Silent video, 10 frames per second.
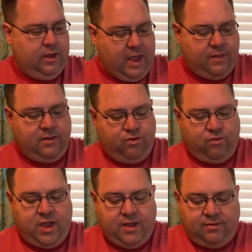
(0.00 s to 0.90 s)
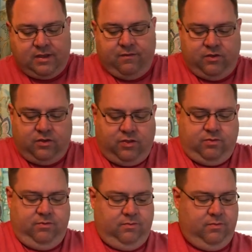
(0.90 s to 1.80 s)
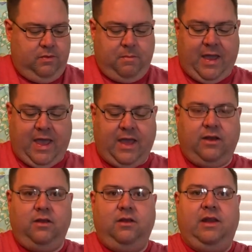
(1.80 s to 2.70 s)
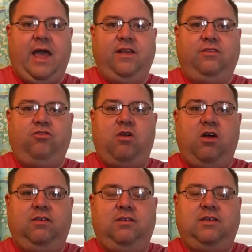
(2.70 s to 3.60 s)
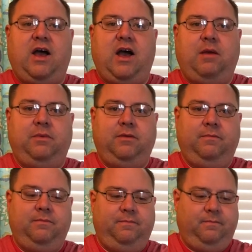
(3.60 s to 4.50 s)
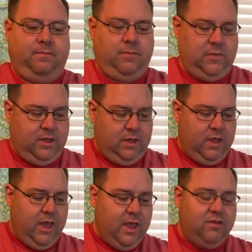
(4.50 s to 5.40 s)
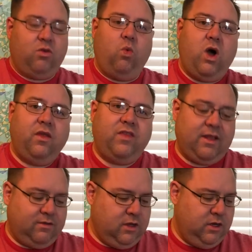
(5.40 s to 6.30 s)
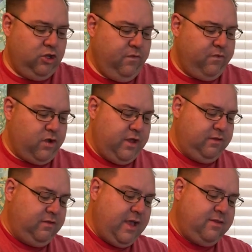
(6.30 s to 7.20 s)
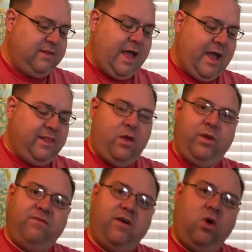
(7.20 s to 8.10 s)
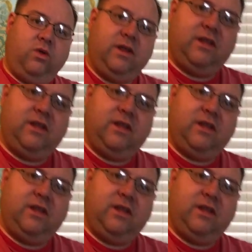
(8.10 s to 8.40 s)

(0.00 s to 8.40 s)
And then the rest of the the mat lays across the top. So what that's going to do for us is that side that we folded